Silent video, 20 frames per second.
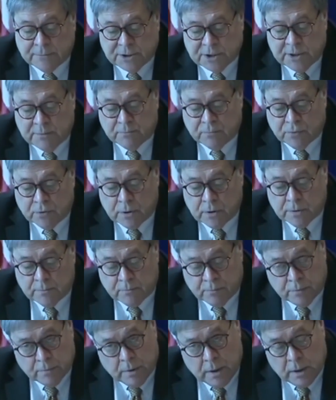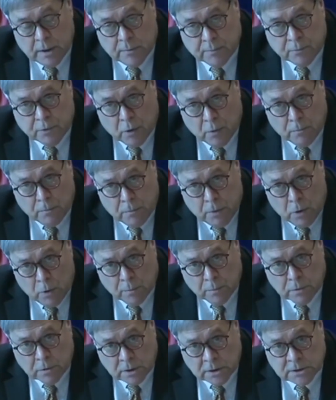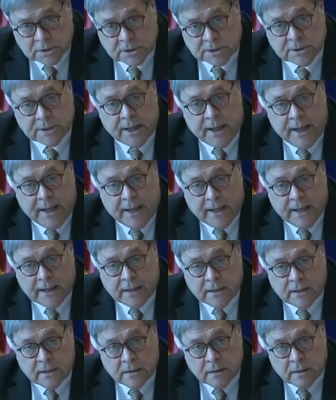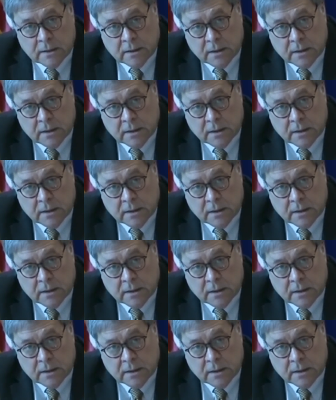completed report on the Russia investigation.